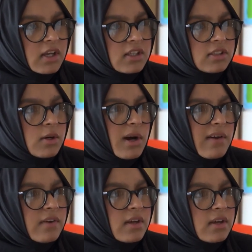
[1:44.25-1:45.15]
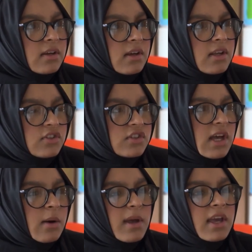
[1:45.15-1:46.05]
So I think it's just
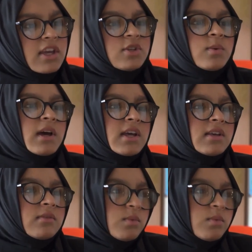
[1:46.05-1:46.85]
our age where